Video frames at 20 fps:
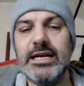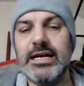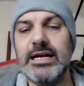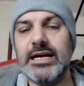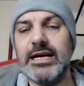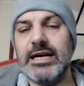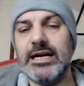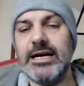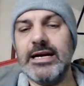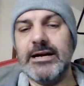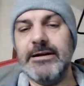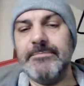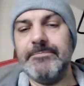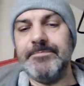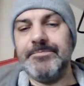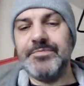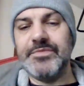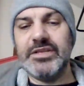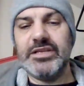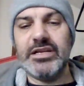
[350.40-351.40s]
The
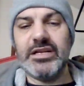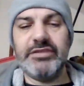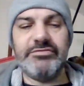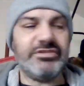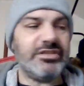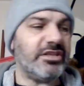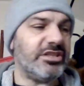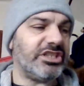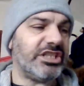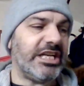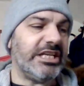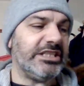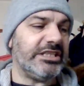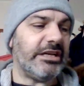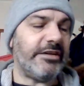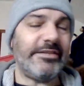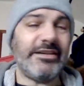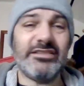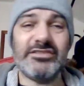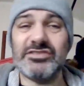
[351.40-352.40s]
only reason I changed it, I
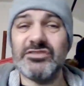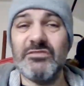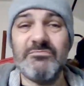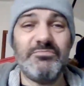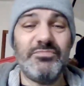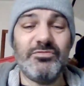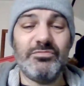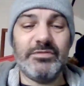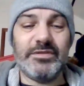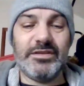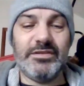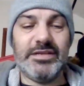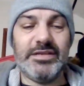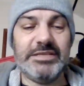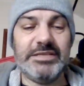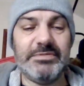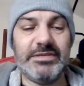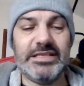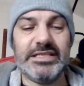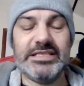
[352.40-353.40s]
think I just got bored of doing these,
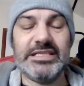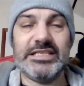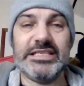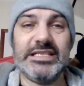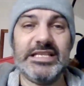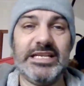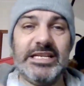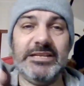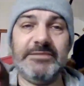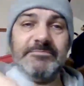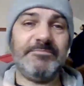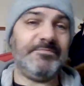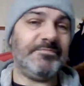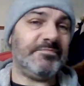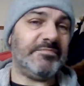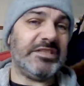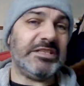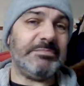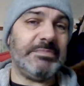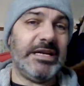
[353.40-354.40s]
but this is the
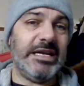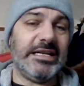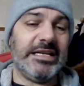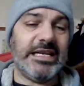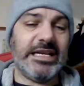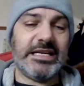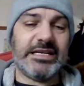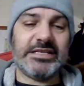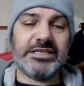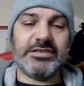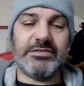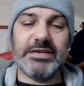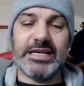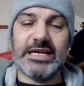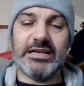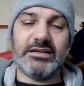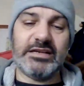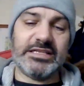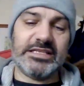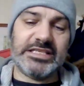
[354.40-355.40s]
spare deck, so again,
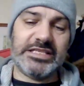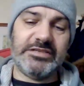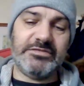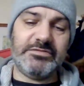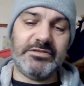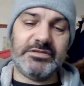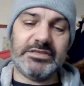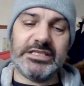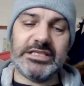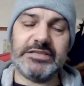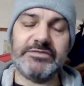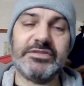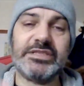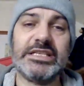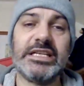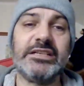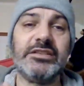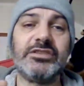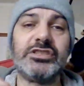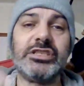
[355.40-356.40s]
I can still use this for
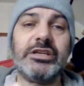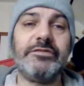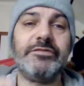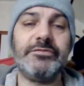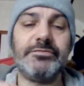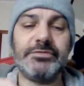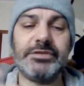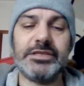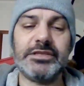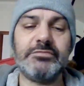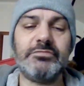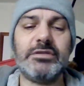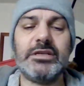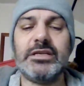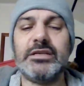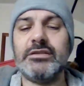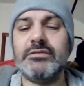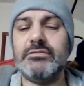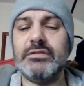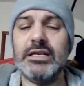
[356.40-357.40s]
standard shuffles as
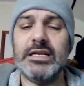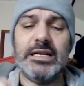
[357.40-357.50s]
well.